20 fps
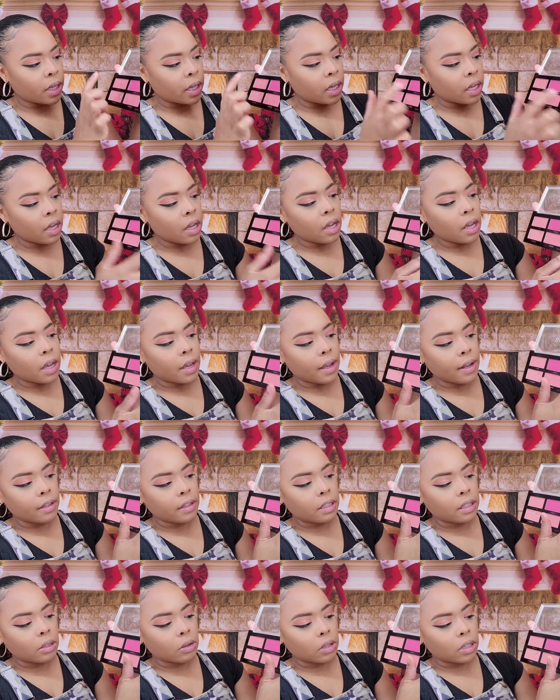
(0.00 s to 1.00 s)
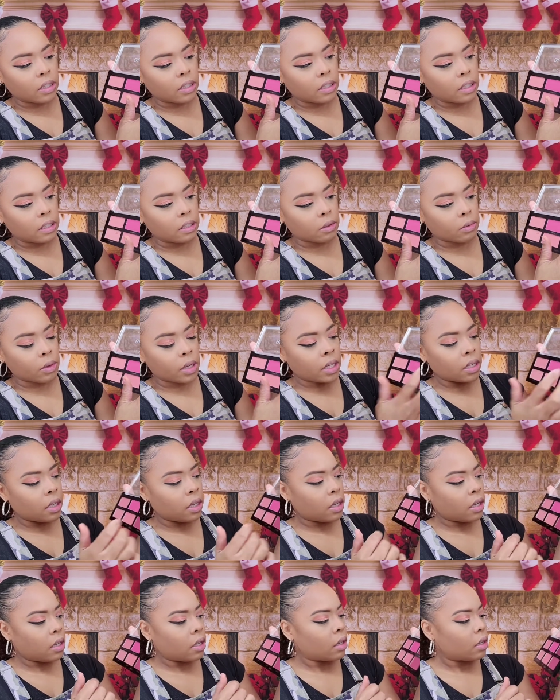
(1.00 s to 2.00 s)
it, and so does this one.
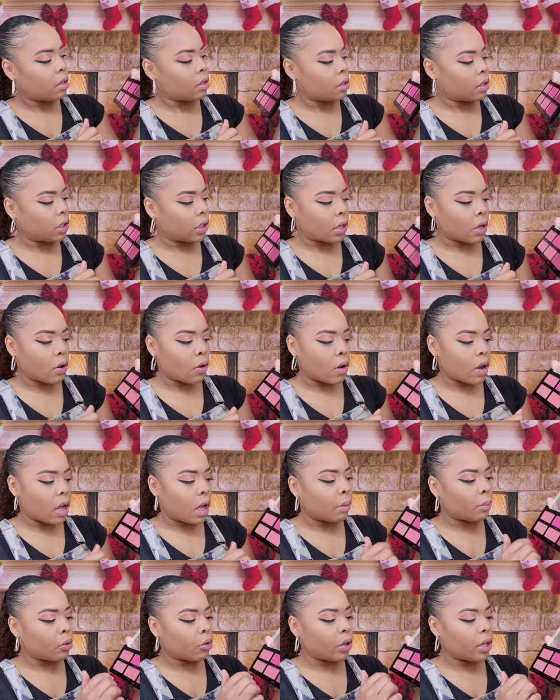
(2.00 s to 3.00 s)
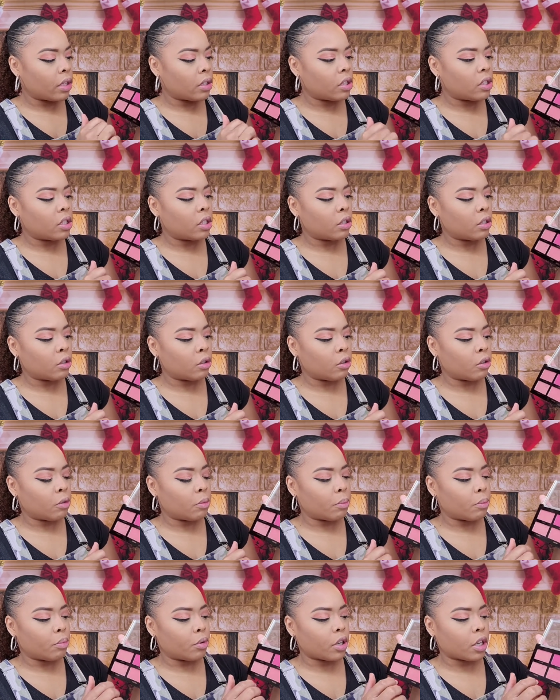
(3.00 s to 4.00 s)
So I'm going to
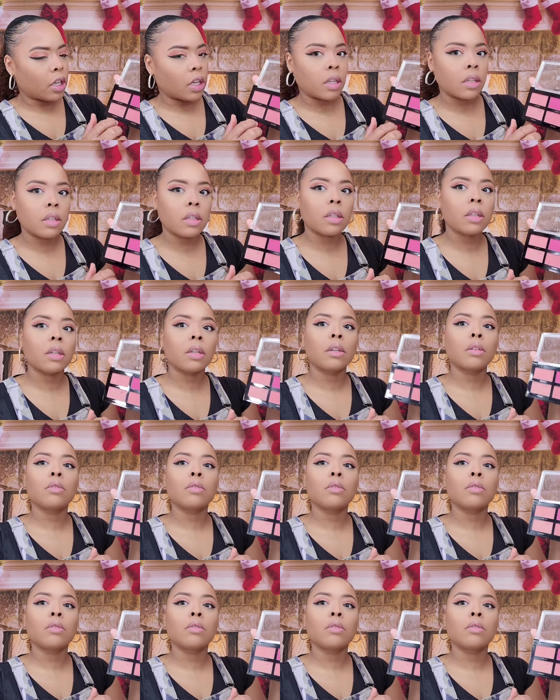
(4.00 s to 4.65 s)
put,